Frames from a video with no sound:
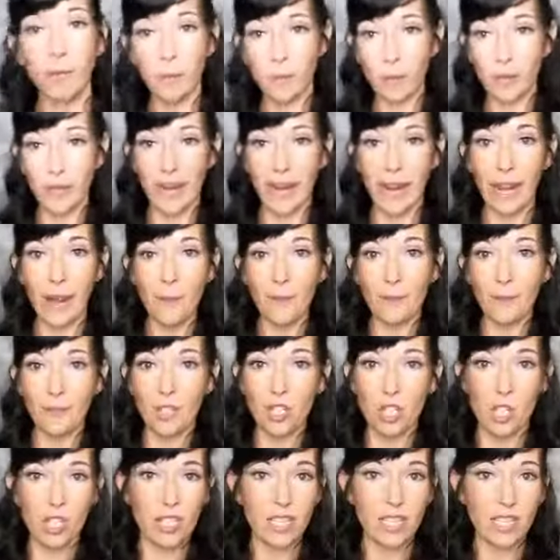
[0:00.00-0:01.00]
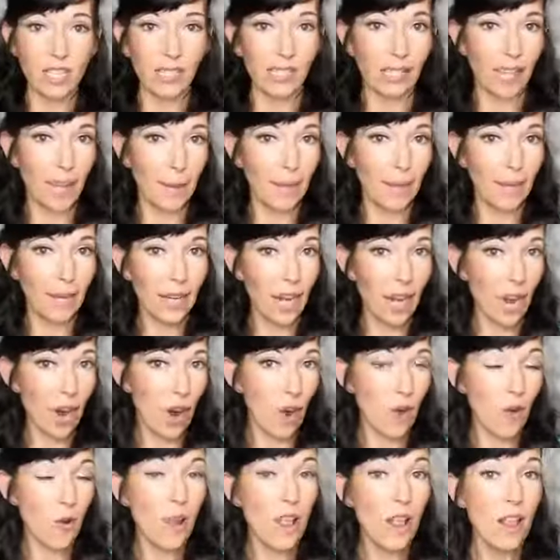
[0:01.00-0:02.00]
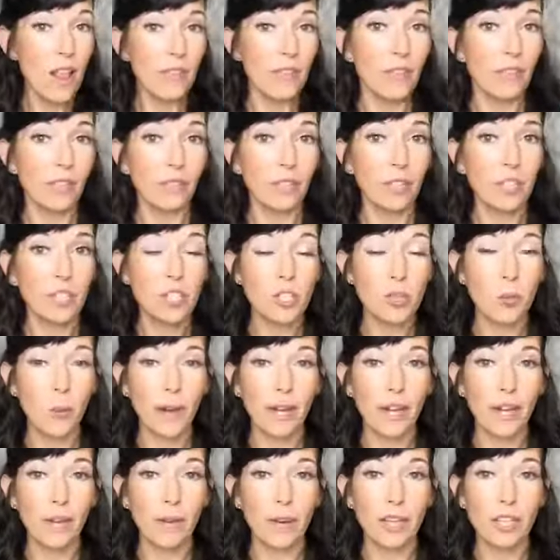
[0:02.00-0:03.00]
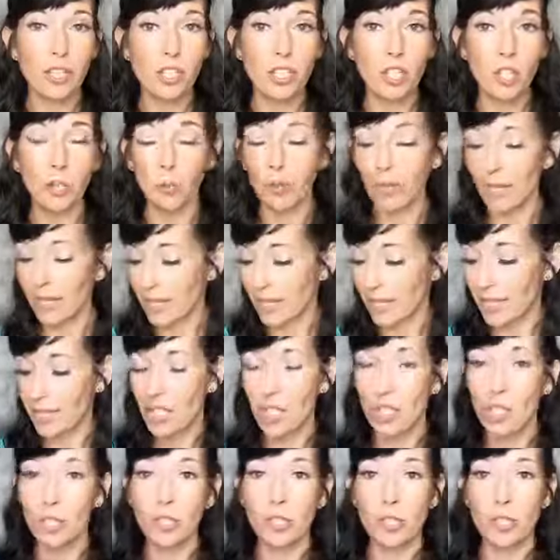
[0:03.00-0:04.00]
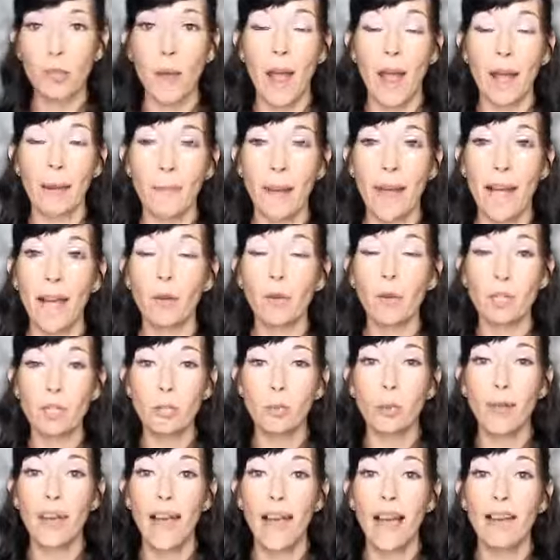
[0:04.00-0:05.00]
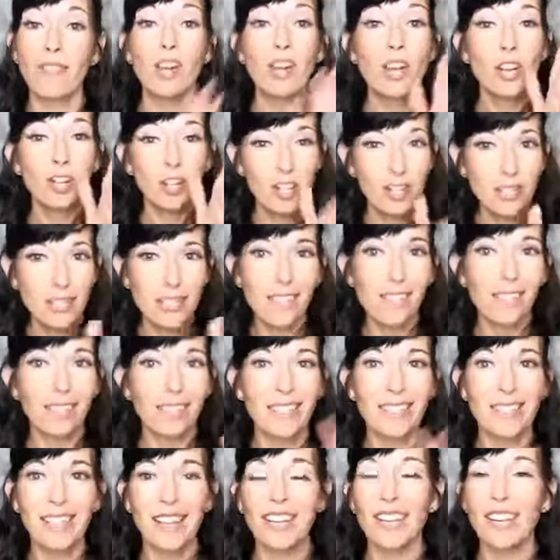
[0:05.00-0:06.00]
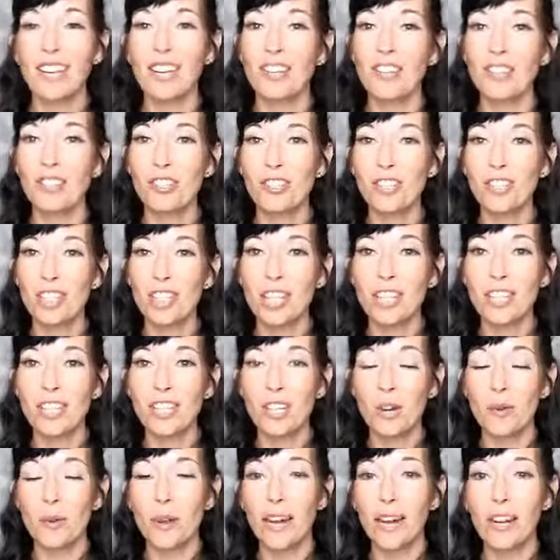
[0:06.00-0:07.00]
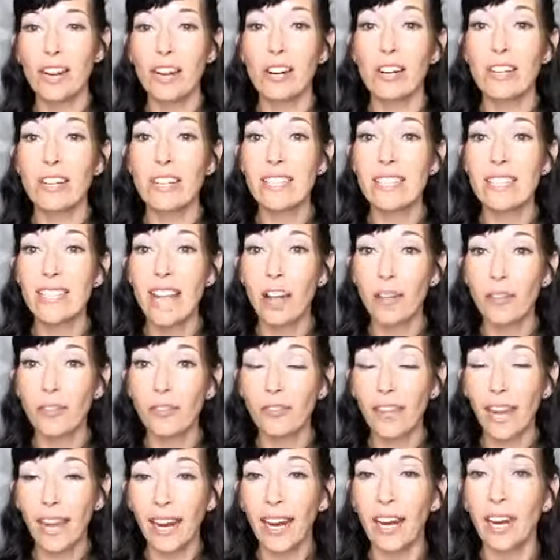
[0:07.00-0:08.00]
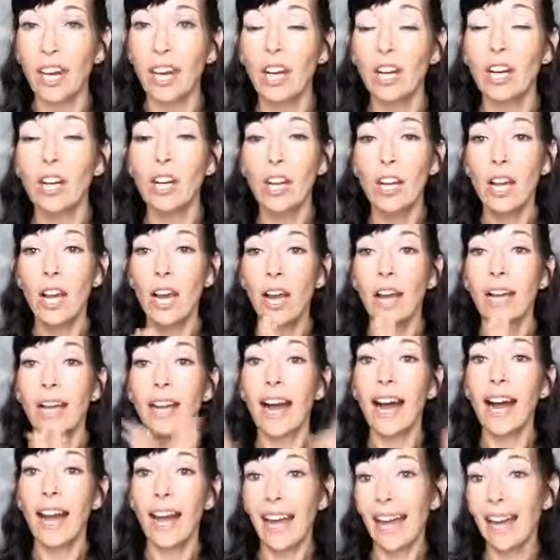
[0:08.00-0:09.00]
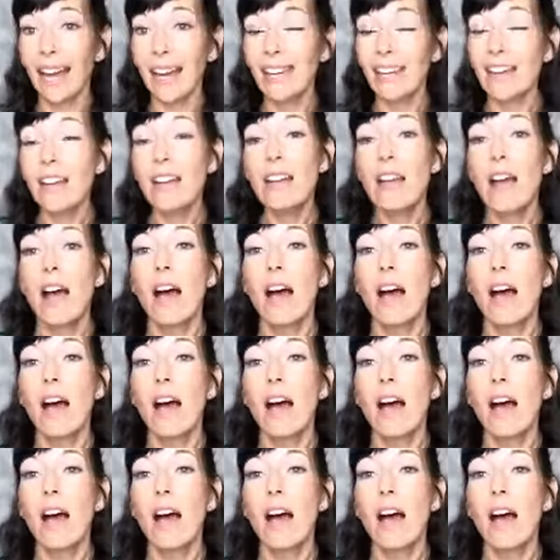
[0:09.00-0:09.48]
boot camp, just let me know. The first 20 to register will get the digital swag bag, which will have Chrissy Doley's on here. So she is donating her self-care guide.